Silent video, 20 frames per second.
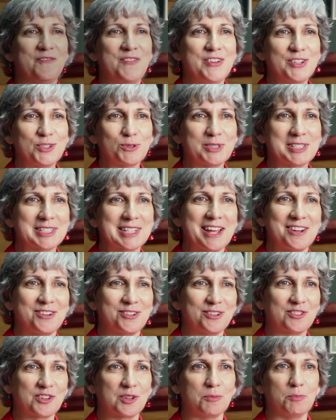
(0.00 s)
Visual
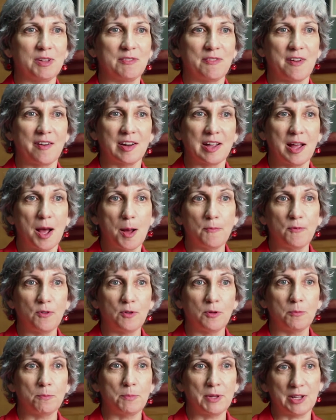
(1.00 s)
schedules can be very
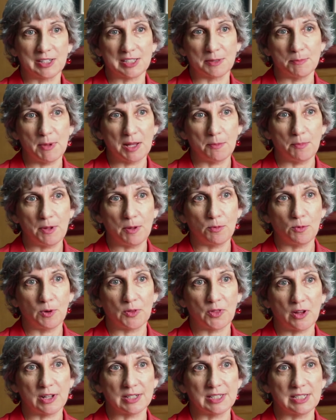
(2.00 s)
helpful because many people
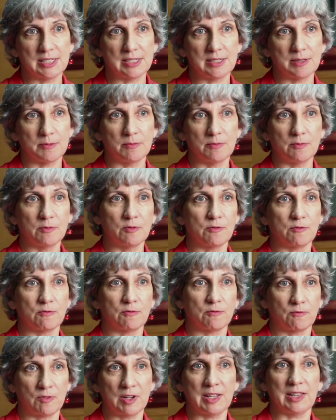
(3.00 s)
with autism
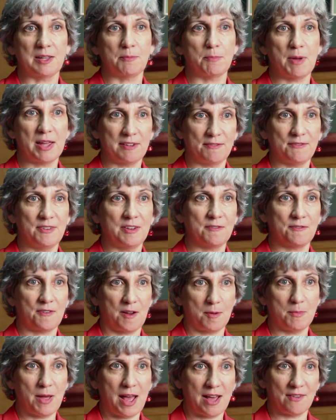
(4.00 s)
really benefit
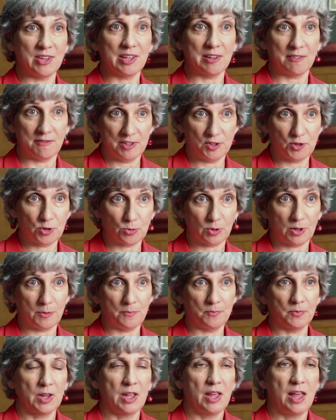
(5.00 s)
from having a
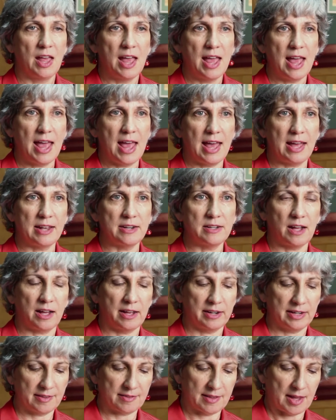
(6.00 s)
visual. And
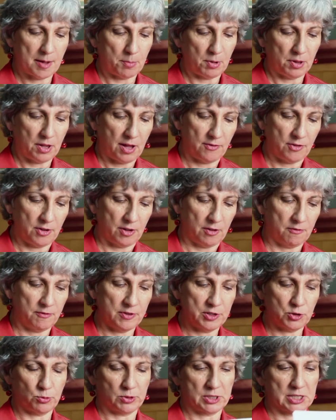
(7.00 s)
an example of a
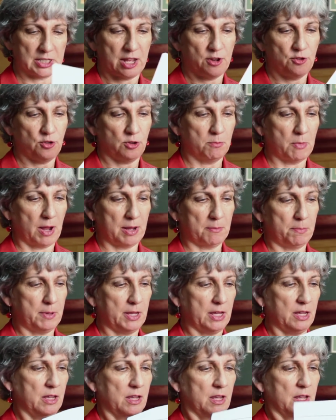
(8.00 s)
visual schedule might
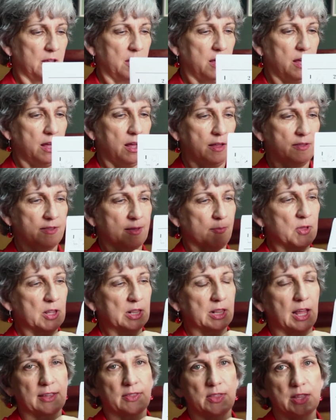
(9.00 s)
be uh,
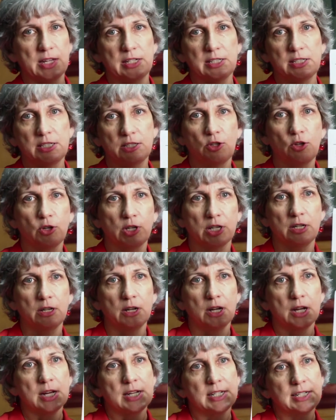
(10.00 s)
something like this. You could
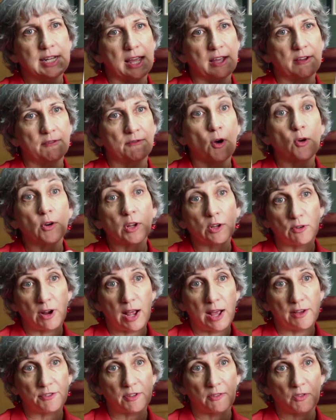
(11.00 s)
take
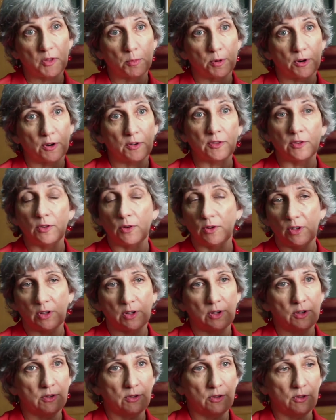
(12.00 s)
photographs of the person, or you
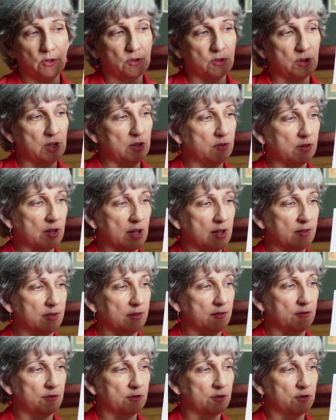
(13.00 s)
could use these
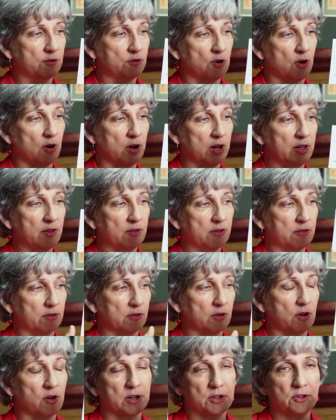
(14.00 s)
kinds of drawings or
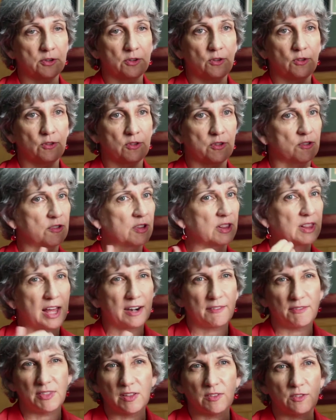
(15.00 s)
cartoons. There's a
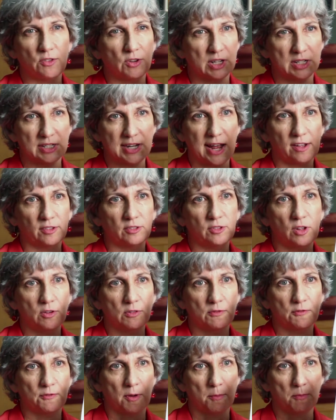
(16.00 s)
lot of things you can
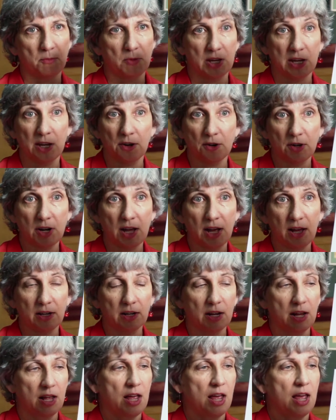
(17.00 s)
download from the internet,
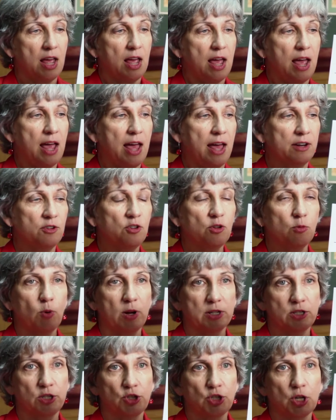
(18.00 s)
and you want to